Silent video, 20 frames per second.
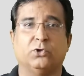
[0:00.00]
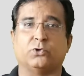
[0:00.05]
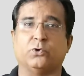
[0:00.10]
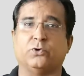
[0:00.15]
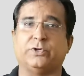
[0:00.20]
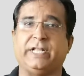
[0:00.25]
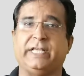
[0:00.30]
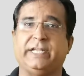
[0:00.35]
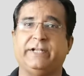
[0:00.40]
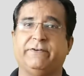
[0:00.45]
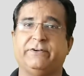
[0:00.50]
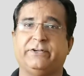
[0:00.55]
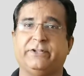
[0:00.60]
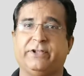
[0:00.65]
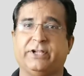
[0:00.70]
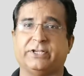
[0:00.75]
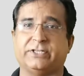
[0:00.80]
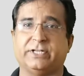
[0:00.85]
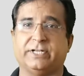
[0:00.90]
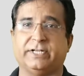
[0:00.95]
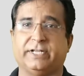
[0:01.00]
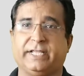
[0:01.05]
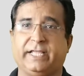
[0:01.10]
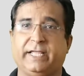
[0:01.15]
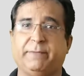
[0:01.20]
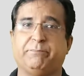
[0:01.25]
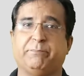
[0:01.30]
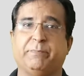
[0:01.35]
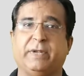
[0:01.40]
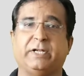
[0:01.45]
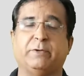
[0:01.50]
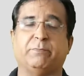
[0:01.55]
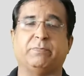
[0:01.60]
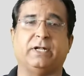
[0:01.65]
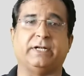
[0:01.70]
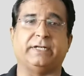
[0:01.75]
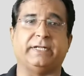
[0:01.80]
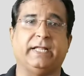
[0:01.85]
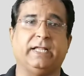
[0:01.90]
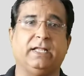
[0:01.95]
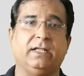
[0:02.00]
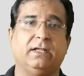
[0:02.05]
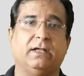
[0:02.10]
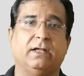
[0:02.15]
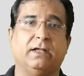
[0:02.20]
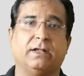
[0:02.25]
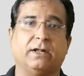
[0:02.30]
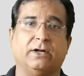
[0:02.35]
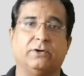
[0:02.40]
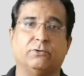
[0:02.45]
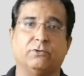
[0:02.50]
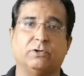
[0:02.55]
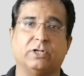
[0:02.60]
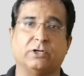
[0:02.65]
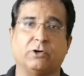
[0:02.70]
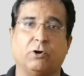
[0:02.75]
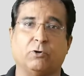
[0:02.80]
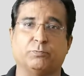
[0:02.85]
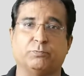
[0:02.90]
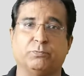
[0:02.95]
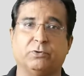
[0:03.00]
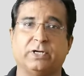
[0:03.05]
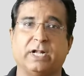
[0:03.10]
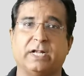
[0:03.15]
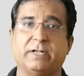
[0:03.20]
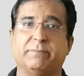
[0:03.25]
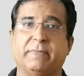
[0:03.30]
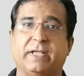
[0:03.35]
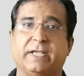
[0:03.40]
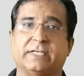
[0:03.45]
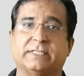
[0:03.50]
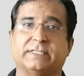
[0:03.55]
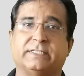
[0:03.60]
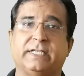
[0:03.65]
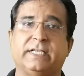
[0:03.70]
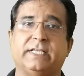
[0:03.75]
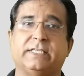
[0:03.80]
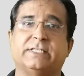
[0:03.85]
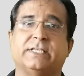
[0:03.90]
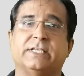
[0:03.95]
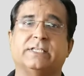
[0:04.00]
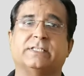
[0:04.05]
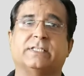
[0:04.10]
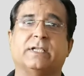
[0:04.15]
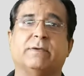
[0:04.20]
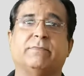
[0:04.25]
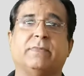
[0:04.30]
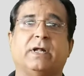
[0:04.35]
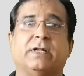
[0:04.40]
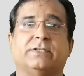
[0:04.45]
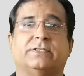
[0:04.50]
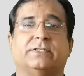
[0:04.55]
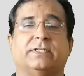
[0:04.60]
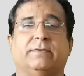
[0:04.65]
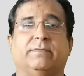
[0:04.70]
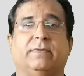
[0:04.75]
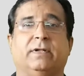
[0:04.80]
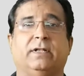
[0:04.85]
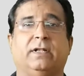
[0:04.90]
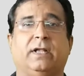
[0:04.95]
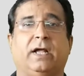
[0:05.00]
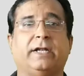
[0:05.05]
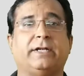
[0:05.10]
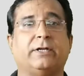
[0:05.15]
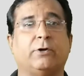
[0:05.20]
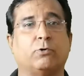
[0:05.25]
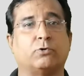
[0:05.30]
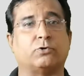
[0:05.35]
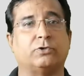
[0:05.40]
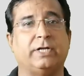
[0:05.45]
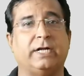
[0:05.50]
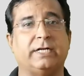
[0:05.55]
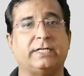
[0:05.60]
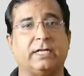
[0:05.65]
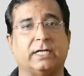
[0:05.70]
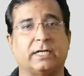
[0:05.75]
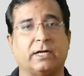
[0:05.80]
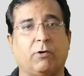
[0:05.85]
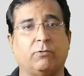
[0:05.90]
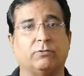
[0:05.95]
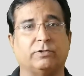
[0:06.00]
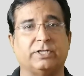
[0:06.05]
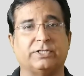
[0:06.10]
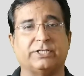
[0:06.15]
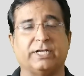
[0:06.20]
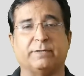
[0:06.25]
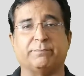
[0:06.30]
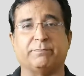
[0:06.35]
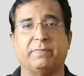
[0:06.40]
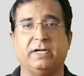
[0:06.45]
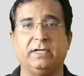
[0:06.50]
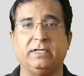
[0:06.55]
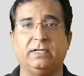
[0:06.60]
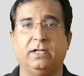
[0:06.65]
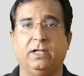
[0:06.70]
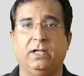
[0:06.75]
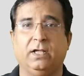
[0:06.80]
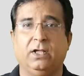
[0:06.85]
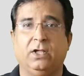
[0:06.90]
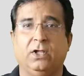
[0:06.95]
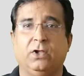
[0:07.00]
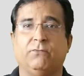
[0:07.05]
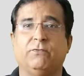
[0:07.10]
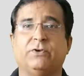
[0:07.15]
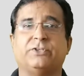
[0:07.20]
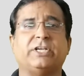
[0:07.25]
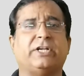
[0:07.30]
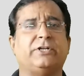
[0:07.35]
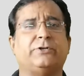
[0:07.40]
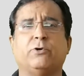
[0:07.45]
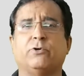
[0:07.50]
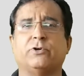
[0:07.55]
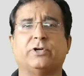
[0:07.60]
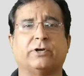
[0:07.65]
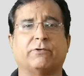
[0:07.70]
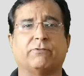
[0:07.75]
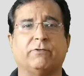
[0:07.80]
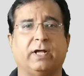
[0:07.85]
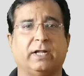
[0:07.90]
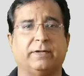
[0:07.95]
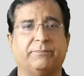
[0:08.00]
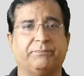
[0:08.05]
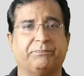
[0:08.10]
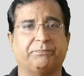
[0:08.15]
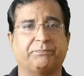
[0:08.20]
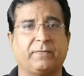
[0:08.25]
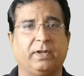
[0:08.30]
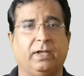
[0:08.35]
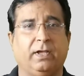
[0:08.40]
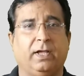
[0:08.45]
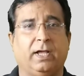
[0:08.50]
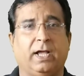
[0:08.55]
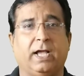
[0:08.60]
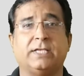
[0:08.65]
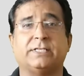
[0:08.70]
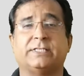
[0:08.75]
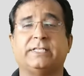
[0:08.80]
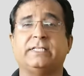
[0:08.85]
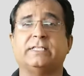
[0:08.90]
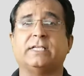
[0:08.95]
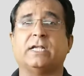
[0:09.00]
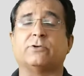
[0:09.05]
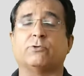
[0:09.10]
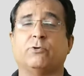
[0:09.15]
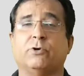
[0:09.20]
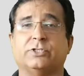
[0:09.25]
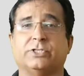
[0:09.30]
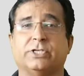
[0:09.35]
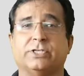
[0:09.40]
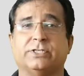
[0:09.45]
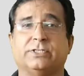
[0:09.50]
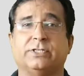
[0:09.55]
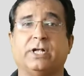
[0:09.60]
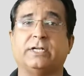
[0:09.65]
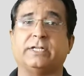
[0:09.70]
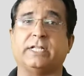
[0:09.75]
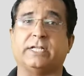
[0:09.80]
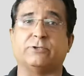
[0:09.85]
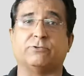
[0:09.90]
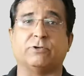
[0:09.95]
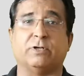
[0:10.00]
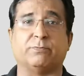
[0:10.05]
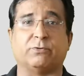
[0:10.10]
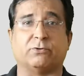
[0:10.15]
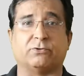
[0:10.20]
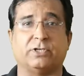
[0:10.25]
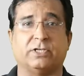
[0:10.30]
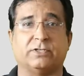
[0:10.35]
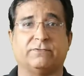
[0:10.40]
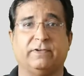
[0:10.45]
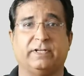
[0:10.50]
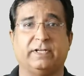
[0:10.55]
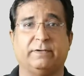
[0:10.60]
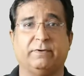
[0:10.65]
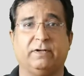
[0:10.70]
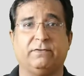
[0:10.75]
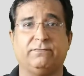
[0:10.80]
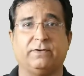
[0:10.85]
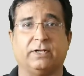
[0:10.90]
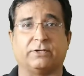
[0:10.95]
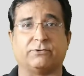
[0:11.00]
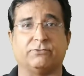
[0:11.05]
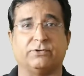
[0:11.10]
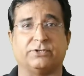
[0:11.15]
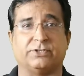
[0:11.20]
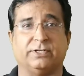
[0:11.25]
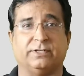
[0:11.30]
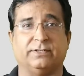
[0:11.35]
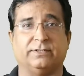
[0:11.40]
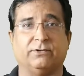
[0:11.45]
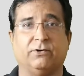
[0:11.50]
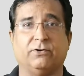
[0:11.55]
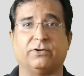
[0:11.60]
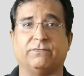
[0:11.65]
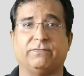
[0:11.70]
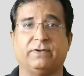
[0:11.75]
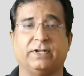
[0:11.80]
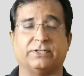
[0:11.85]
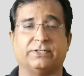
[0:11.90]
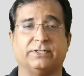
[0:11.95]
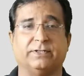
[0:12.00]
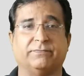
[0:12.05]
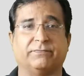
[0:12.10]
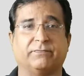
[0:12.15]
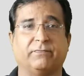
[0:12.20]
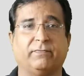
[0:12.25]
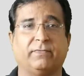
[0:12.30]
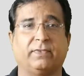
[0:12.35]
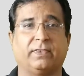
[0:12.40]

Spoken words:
So derivative action keeps manipulating controller output and makes the system unstable and oscillate around the set point, which I don't require, as these are noises, not actual process variable fluctuation or reflection.